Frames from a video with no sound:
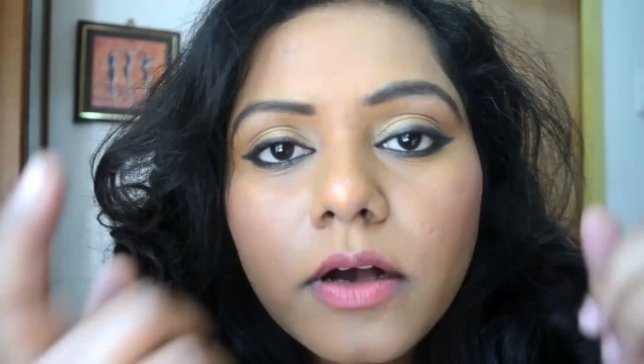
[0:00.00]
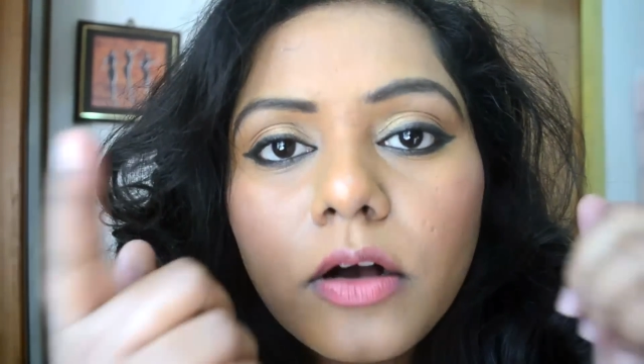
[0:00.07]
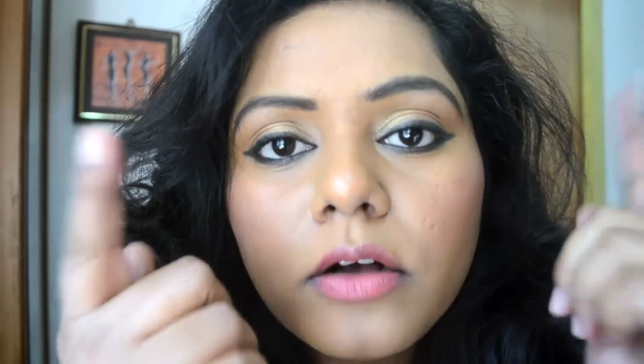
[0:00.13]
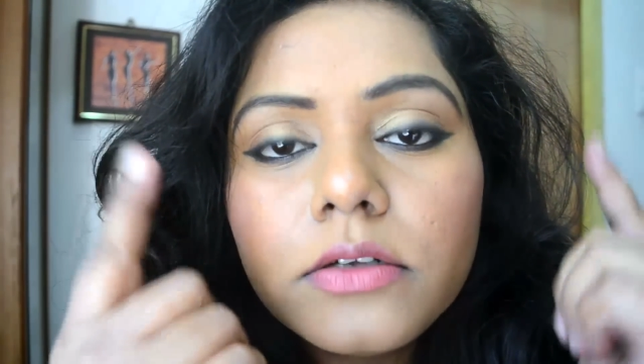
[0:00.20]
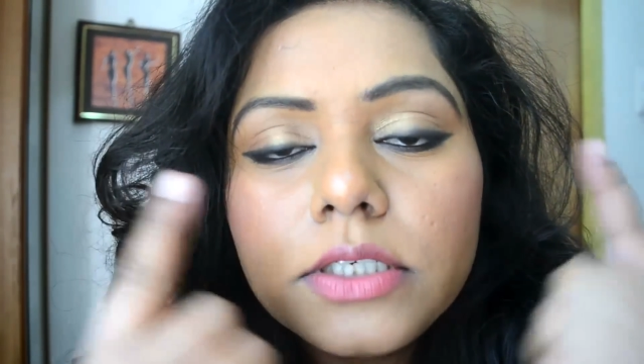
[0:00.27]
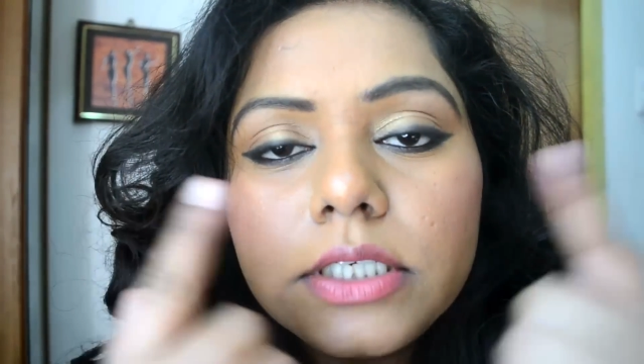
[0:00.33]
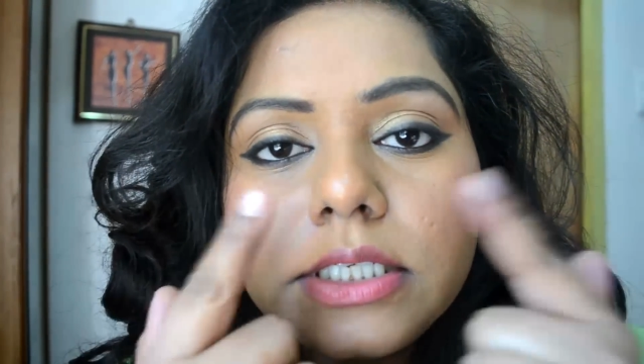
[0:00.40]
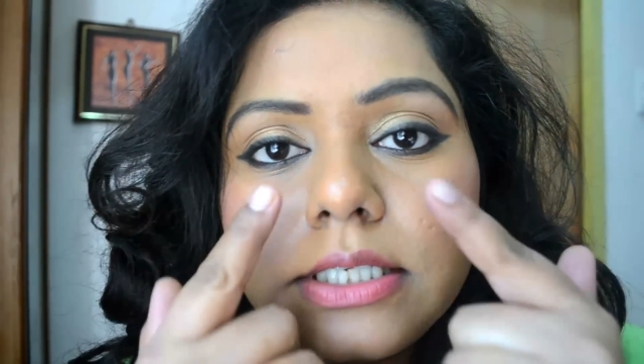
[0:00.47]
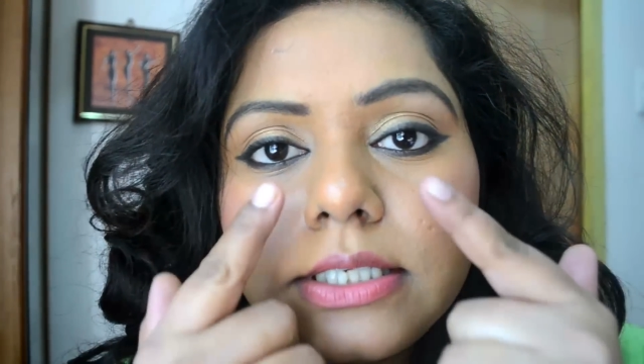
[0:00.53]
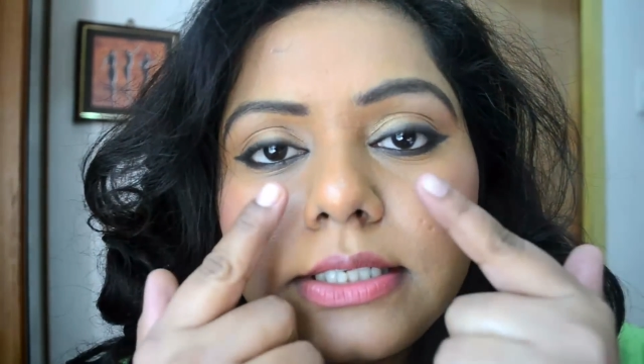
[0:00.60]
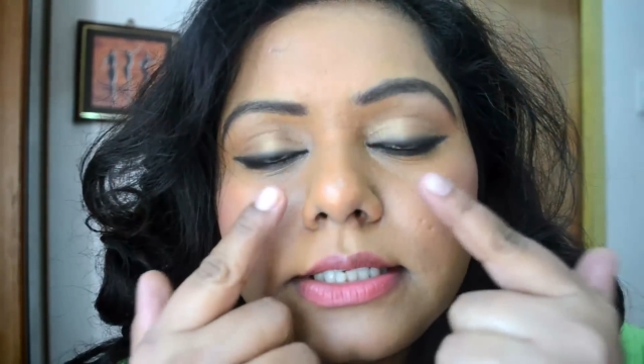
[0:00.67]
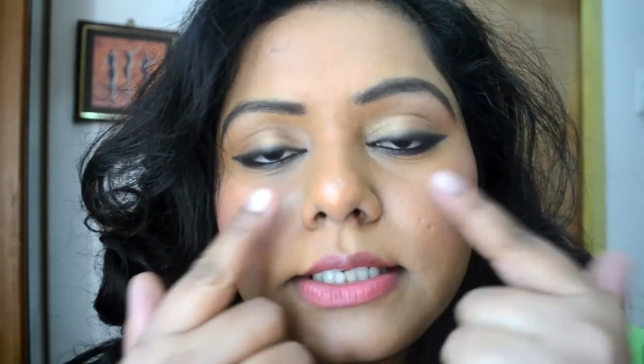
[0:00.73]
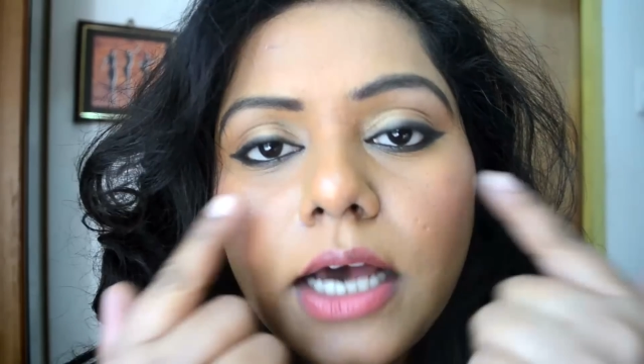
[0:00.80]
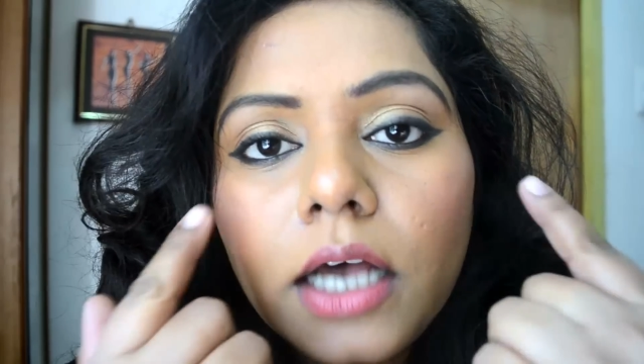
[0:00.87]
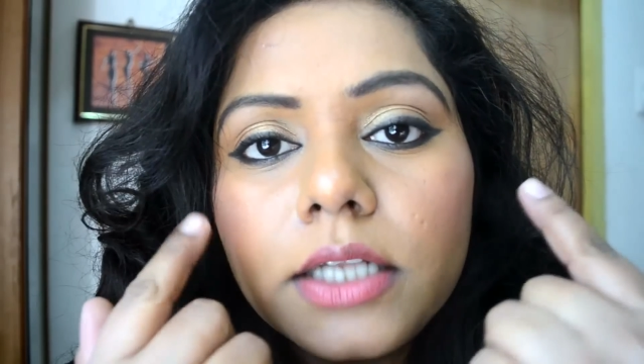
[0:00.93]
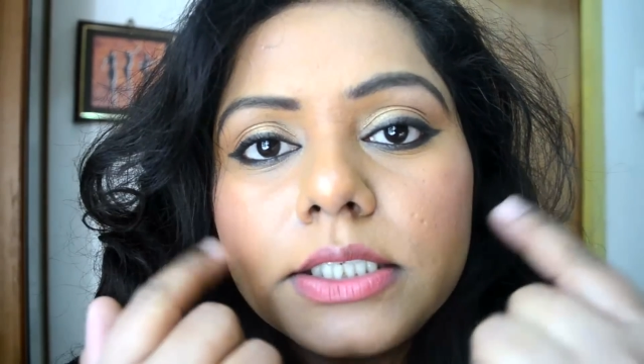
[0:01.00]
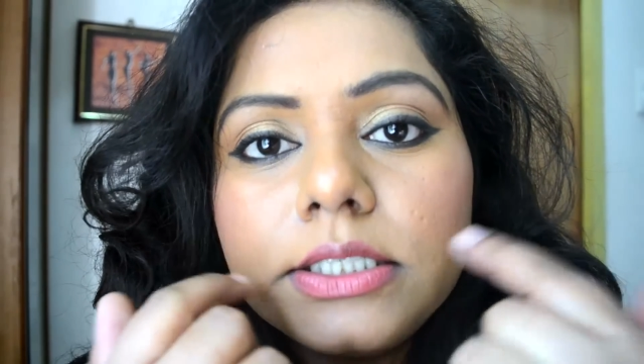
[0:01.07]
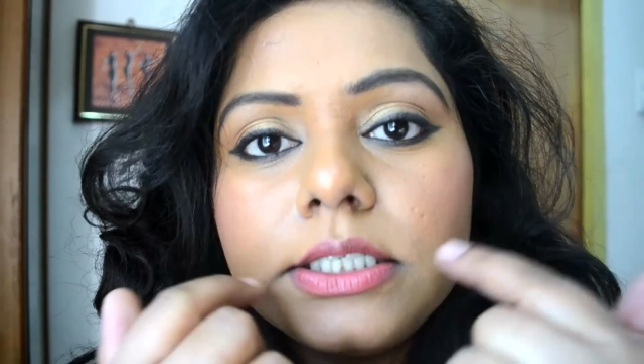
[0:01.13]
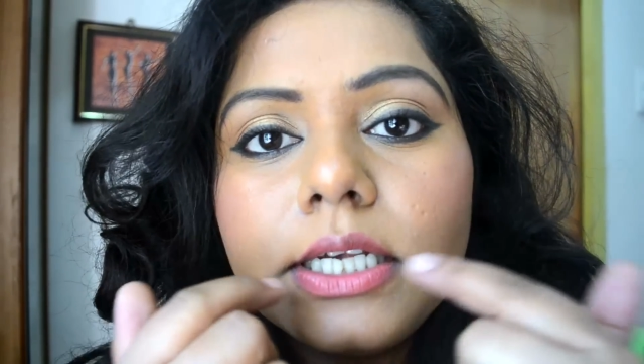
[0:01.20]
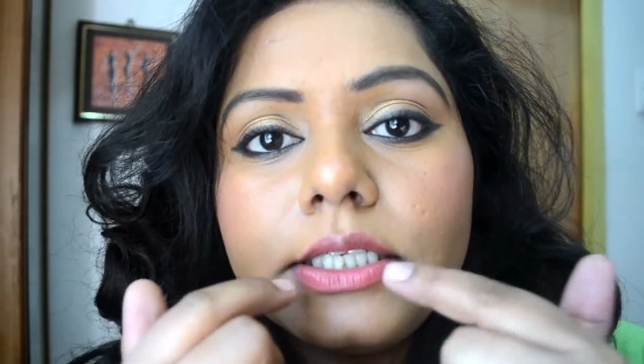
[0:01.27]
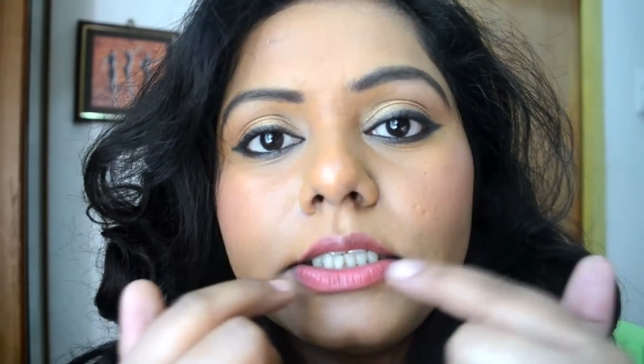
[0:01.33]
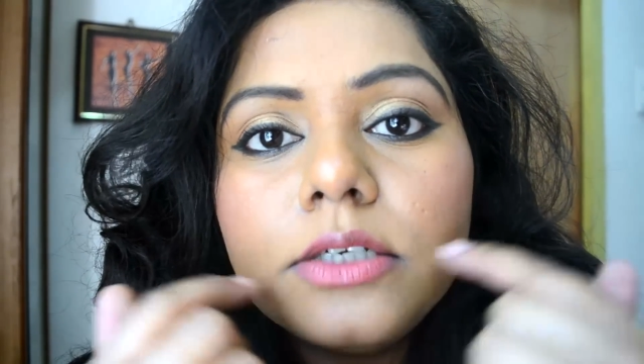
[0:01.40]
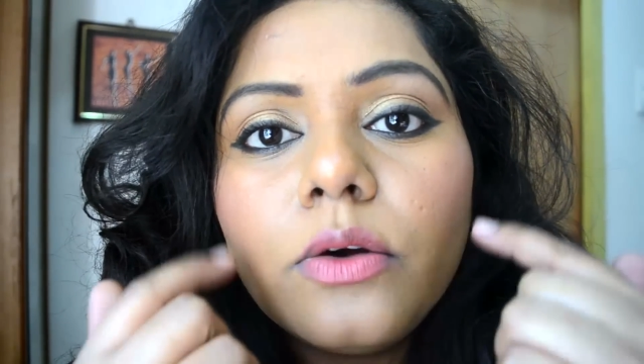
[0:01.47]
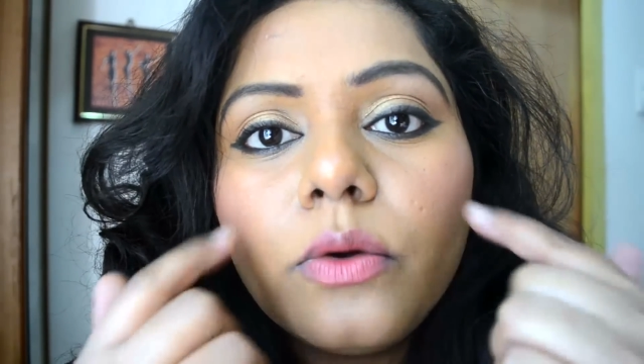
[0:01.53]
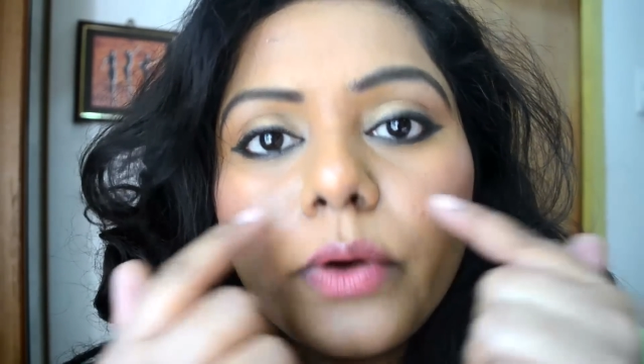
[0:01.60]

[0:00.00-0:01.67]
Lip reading: already started getting